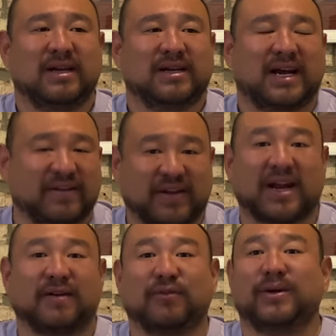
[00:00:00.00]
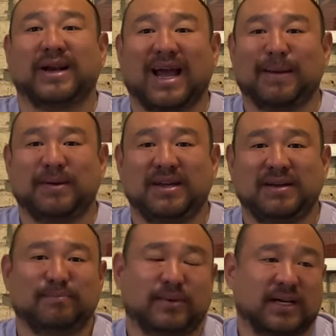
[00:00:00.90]
kind of carefree and happy.
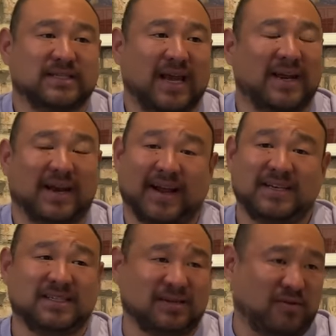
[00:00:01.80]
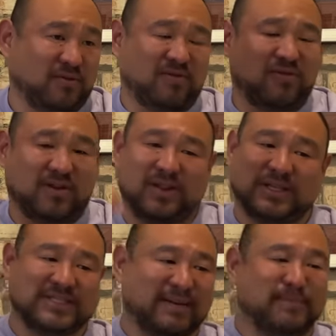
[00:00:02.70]
But at night,
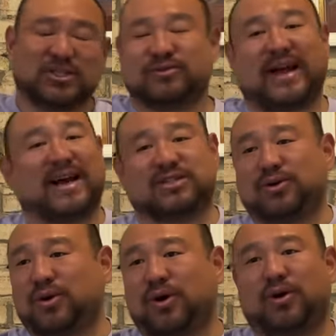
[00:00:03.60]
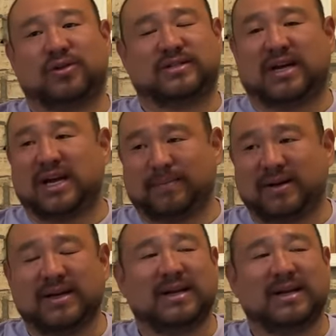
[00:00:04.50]
there's like missile attacks all the time.